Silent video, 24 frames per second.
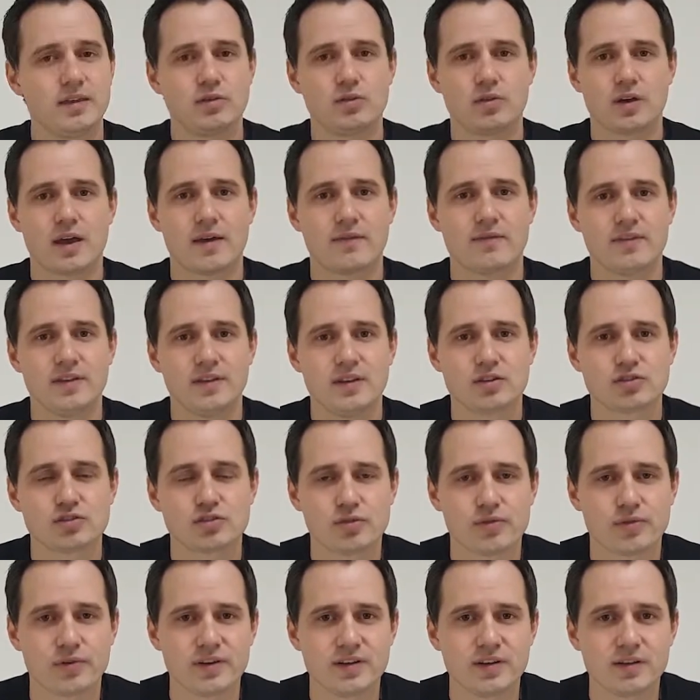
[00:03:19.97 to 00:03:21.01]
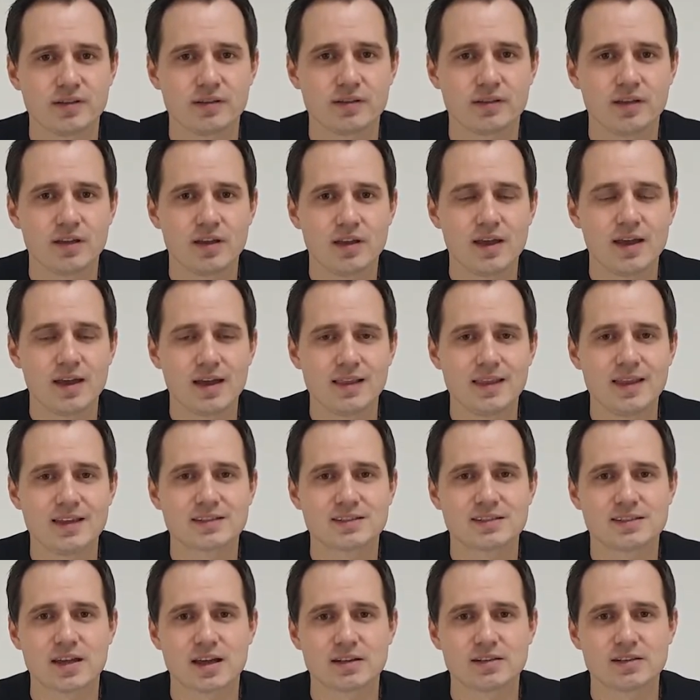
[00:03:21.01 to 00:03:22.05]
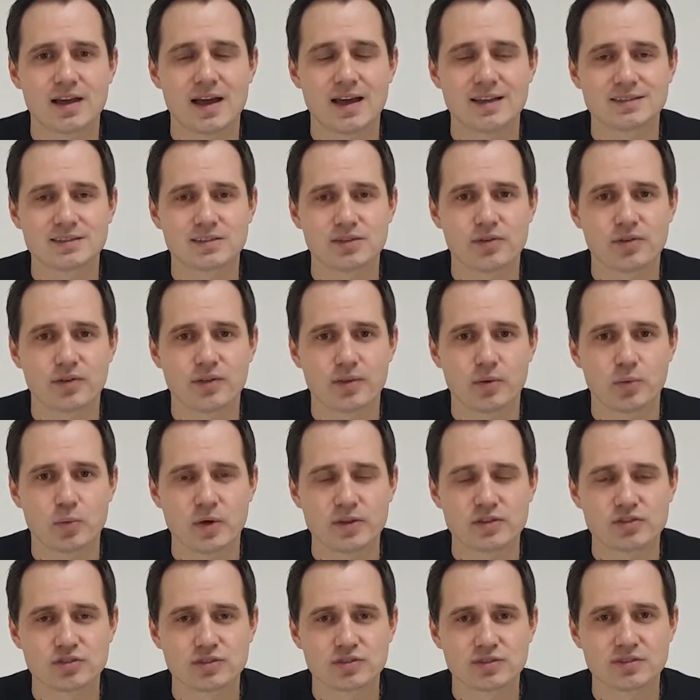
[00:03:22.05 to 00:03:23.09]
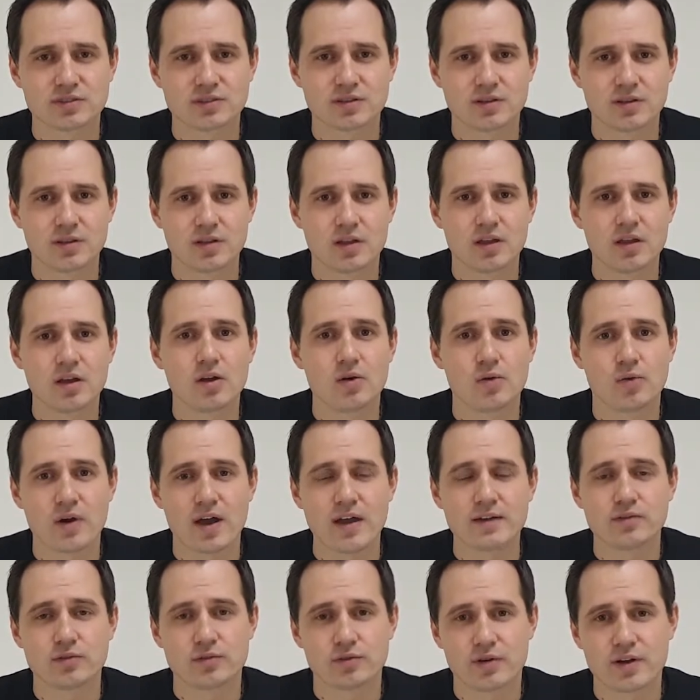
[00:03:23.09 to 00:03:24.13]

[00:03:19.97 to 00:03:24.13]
you have finished your reading. Let's start answering the questions. Write your